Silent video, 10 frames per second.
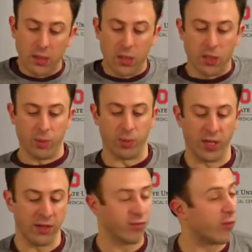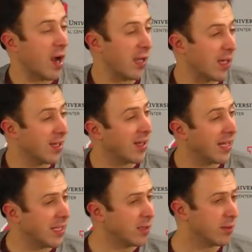you play Friday
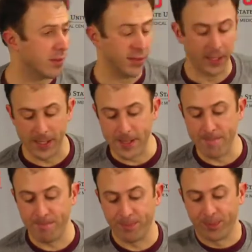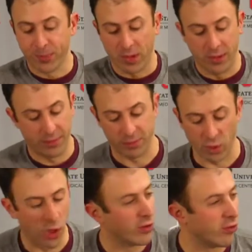late,
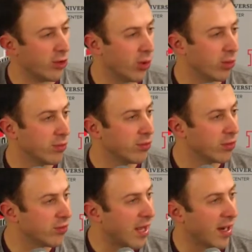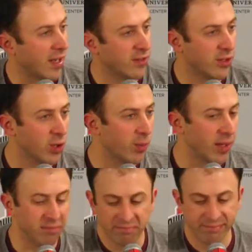hard to do. So it's not ideal,
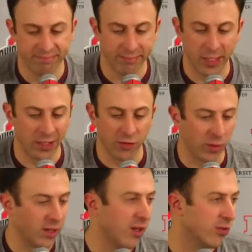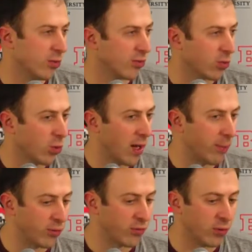but it is what it is. It was a cool
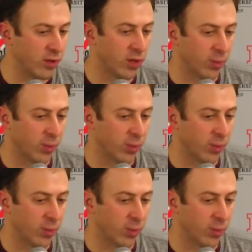opportunity